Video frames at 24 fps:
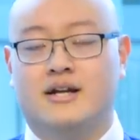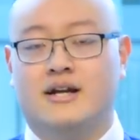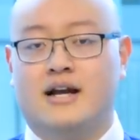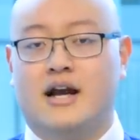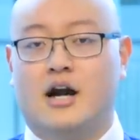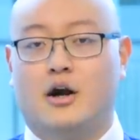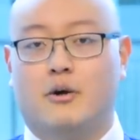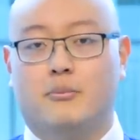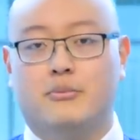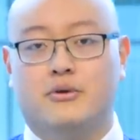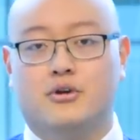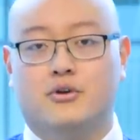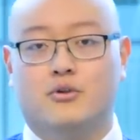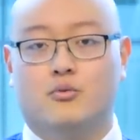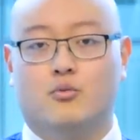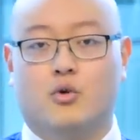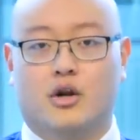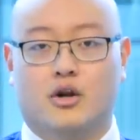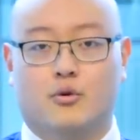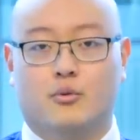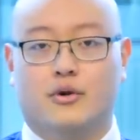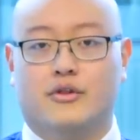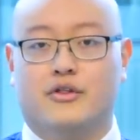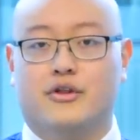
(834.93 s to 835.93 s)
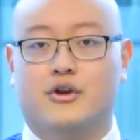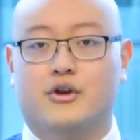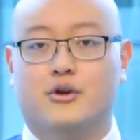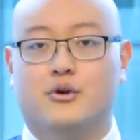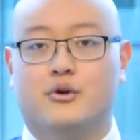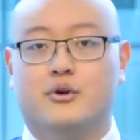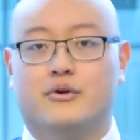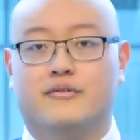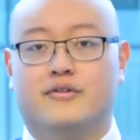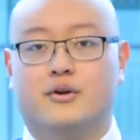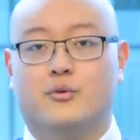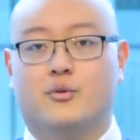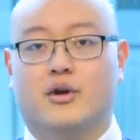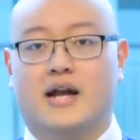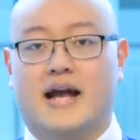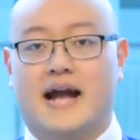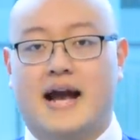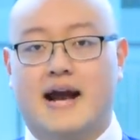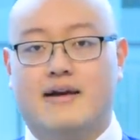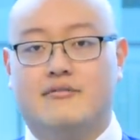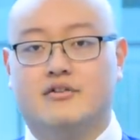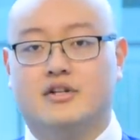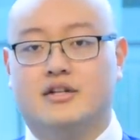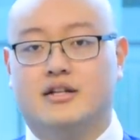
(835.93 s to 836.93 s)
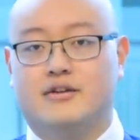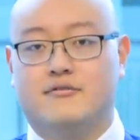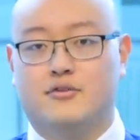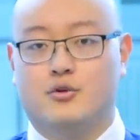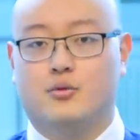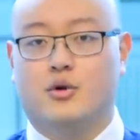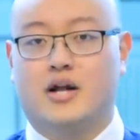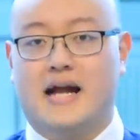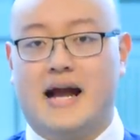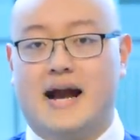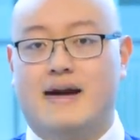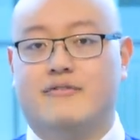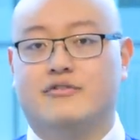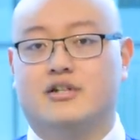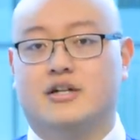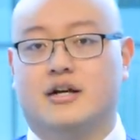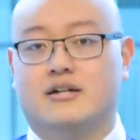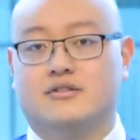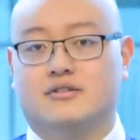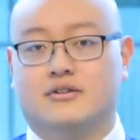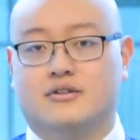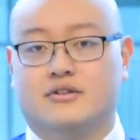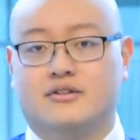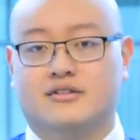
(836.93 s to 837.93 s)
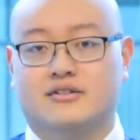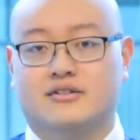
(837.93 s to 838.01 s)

help you, work with you, if they want to if you want to advertise on their